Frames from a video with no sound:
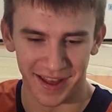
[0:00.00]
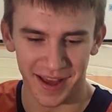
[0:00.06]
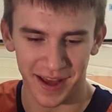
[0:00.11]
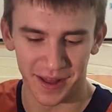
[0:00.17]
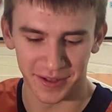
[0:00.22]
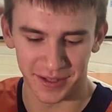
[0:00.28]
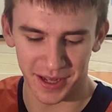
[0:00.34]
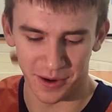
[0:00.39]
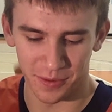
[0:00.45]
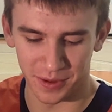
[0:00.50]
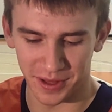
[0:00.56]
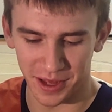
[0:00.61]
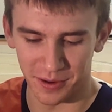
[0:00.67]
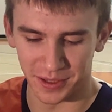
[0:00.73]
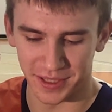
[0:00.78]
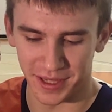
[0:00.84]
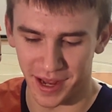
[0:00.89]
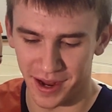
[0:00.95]
Yeah, that's kind of what
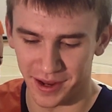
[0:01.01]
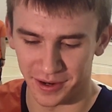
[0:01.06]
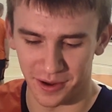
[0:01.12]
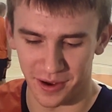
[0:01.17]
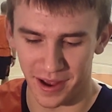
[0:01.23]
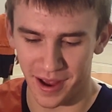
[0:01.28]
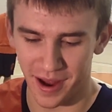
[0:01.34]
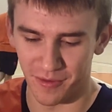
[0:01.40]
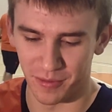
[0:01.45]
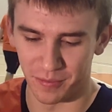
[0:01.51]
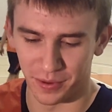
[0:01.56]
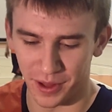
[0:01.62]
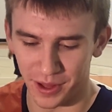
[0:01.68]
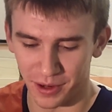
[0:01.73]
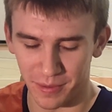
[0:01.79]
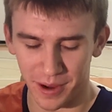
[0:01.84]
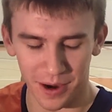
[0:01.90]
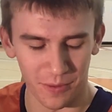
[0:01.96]
they were saying. You know, every
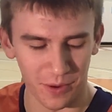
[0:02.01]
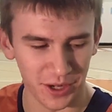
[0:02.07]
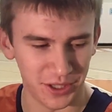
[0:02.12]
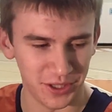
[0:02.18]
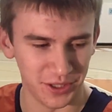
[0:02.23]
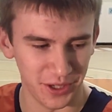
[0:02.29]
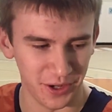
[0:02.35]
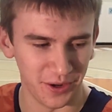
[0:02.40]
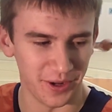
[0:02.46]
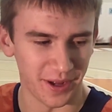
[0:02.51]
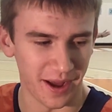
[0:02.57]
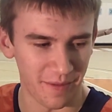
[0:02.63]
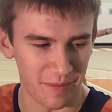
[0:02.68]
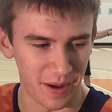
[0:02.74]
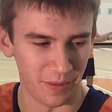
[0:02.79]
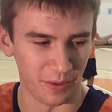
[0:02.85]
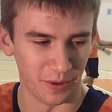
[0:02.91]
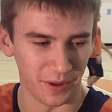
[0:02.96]
play, no matter what you do, yeah,
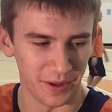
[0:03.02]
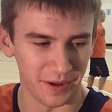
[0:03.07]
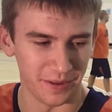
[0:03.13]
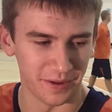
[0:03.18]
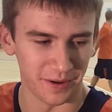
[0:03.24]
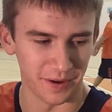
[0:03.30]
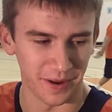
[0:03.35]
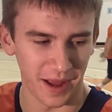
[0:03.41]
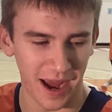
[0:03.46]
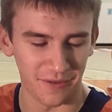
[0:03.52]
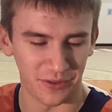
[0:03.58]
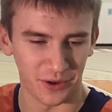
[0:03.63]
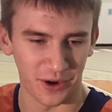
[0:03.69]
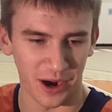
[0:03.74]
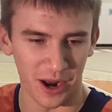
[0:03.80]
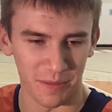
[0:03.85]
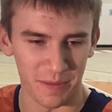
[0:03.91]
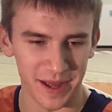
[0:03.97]
people will either, half
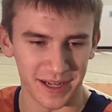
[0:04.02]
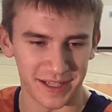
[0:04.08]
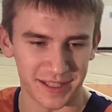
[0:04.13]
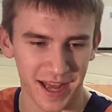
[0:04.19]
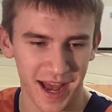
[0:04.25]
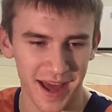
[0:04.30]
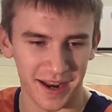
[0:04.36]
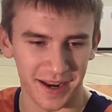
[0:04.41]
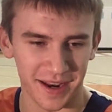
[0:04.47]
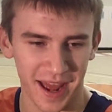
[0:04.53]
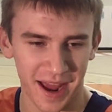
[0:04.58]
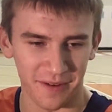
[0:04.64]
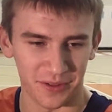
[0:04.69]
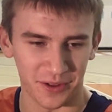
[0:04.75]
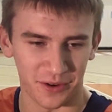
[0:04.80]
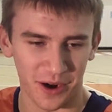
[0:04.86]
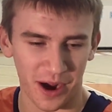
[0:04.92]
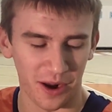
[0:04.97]
the crowd will be excited,
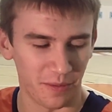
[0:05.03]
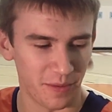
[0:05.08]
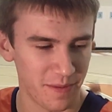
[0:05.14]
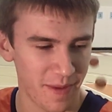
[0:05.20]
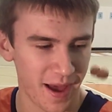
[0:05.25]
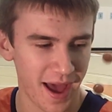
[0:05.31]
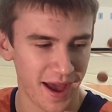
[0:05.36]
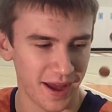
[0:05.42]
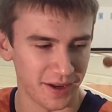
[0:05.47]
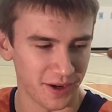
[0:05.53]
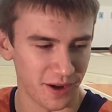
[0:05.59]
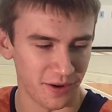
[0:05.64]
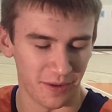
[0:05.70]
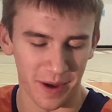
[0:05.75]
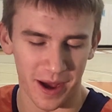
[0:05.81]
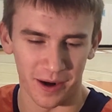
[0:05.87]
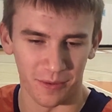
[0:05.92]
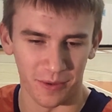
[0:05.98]
half the crowd will be mad, you
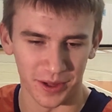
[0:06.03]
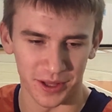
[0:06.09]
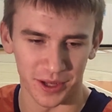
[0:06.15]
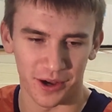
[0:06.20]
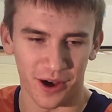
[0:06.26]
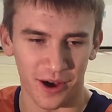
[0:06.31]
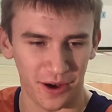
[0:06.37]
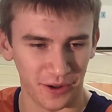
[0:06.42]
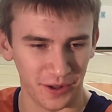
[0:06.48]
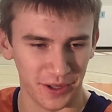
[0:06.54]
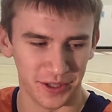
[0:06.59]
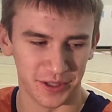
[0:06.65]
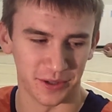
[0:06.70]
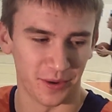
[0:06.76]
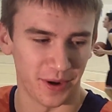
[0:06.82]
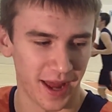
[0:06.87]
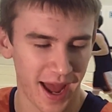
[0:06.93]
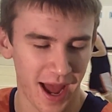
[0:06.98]
know, no matter what the call
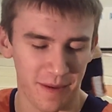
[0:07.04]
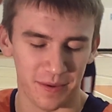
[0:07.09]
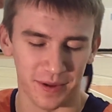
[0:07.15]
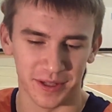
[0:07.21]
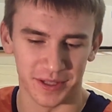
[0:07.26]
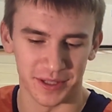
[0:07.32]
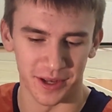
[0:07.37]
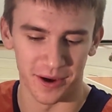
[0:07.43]
is or what happens.